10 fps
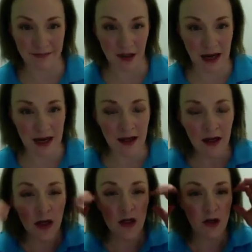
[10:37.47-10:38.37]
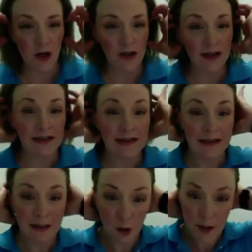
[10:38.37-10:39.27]
Okay, so
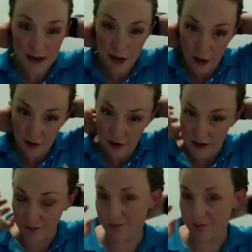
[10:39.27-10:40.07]
little bits often.